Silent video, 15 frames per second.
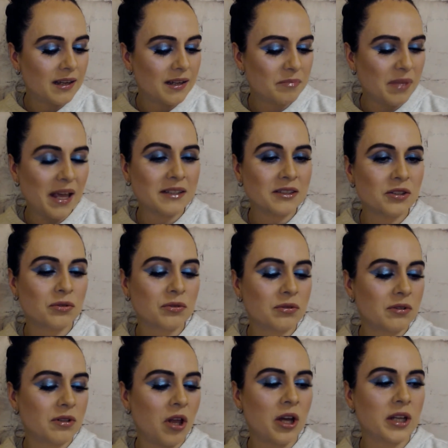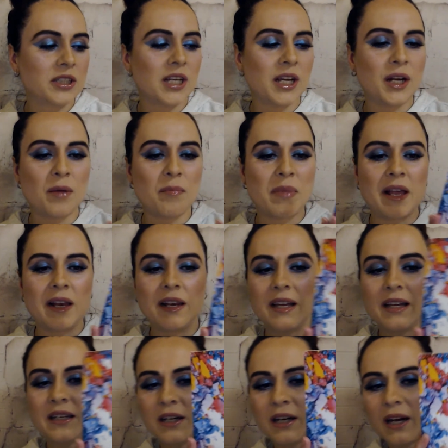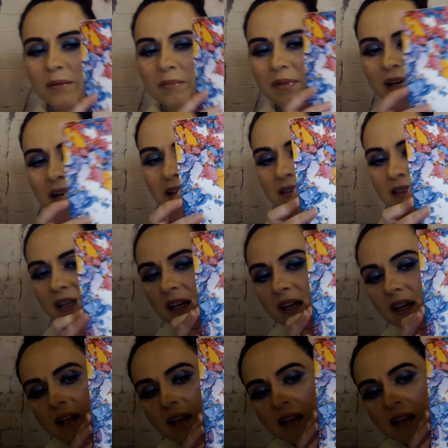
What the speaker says: Pastel Eyeshadow Palette. I don't know how to pronounce that.